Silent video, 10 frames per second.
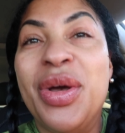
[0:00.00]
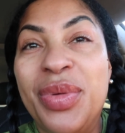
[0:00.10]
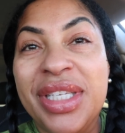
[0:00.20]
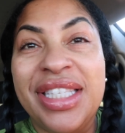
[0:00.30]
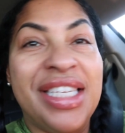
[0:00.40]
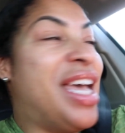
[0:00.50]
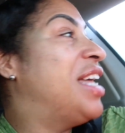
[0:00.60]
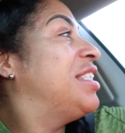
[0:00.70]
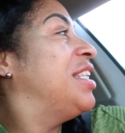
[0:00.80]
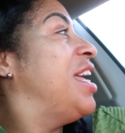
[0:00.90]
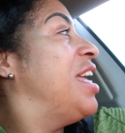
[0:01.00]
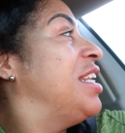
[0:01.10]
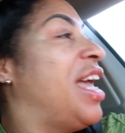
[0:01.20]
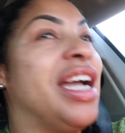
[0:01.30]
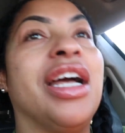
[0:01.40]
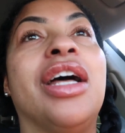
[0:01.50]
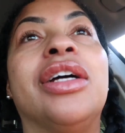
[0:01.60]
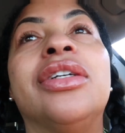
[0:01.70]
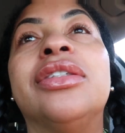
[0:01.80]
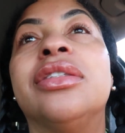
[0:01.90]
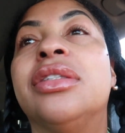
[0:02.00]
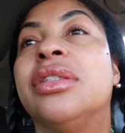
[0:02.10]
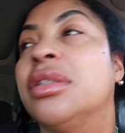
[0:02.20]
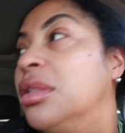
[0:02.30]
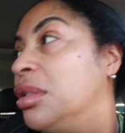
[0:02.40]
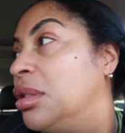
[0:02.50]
We'll see how that goes.